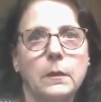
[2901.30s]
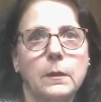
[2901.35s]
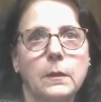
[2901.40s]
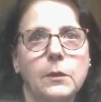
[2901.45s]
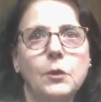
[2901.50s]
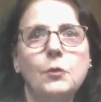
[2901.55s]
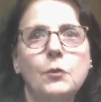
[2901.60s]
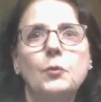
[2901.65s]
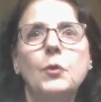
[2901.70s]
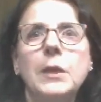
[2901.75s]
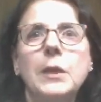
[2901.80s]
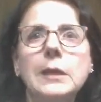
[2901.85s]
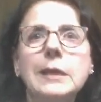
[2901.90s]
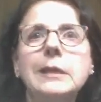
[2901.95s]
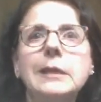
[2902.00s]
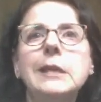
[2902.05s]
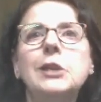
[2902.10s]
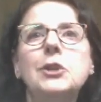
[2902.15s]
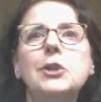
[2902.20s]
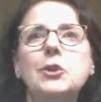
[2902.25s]
You
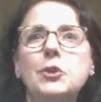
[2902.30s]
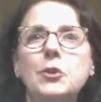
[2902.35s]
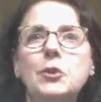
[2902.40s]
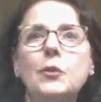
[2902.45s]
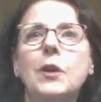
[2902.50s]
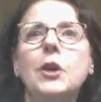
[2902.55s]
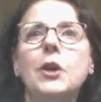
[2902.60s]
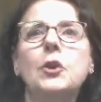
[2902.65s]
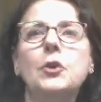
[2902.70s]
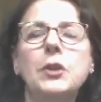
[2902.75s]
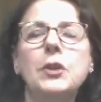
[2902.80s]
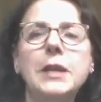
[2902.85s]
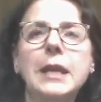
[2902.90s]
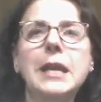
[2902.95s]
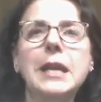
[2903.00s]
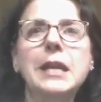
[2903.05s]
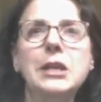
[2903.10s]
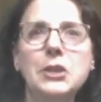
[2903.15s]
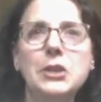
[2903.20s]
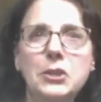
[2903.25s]
really need to do a good
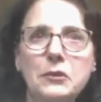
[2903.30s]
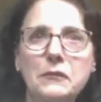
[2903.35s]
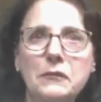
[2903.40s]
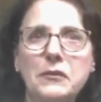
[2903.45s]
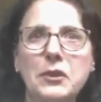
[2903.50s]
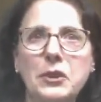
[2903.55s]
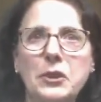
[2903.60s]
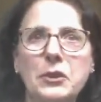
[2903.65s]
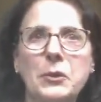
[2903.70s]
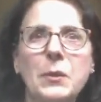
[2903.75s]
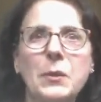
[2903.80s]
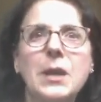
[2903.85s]
interview.